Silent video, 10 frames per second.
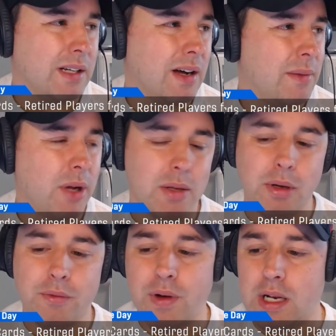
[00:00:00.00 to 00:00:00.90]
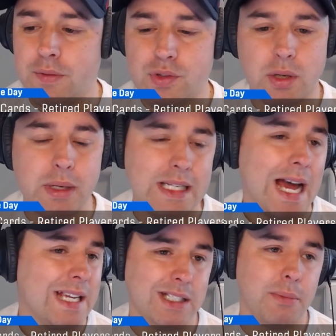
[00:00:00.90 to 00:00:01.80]
I'm not a big fan of if somebody
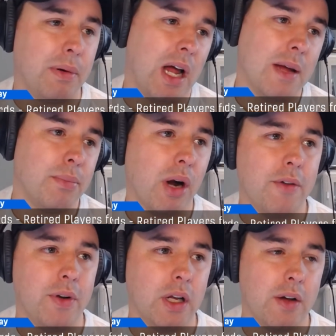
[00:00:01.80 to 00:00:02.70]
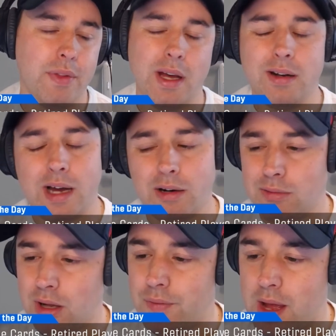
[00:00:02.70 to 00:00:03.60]
dies in their prime, profiting off that. I don't
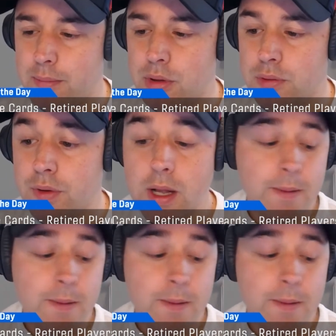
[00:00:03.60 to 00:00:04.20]
love that move.